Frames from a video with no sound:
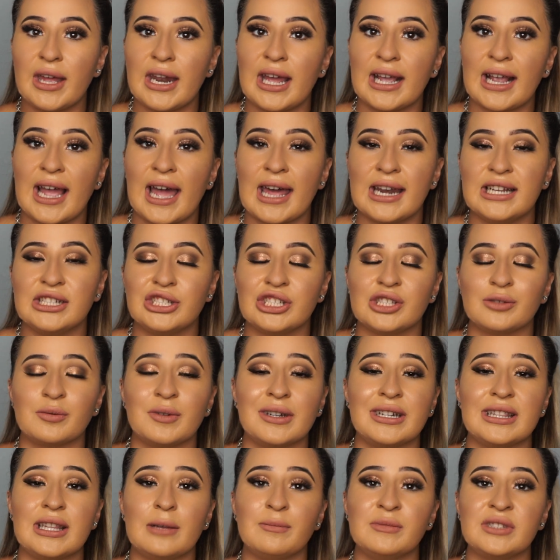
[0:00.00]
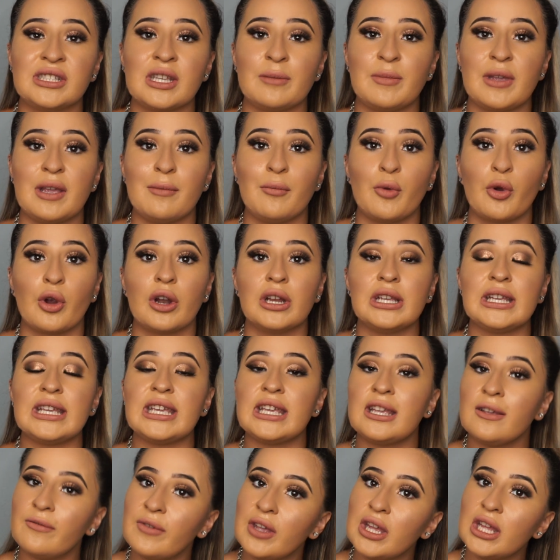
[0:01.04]
and I kind of just wanted them to be more
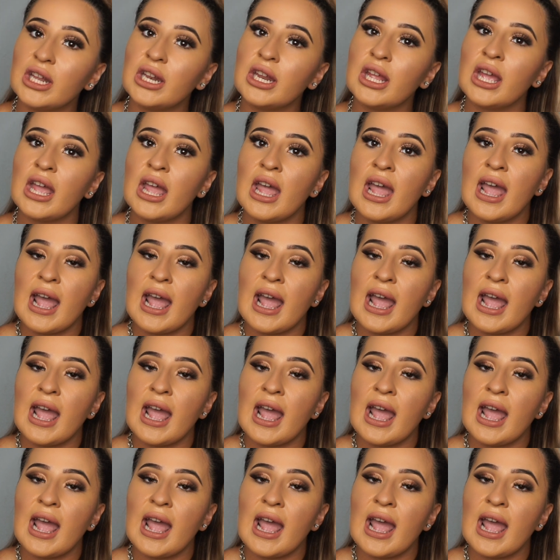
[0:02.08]
even.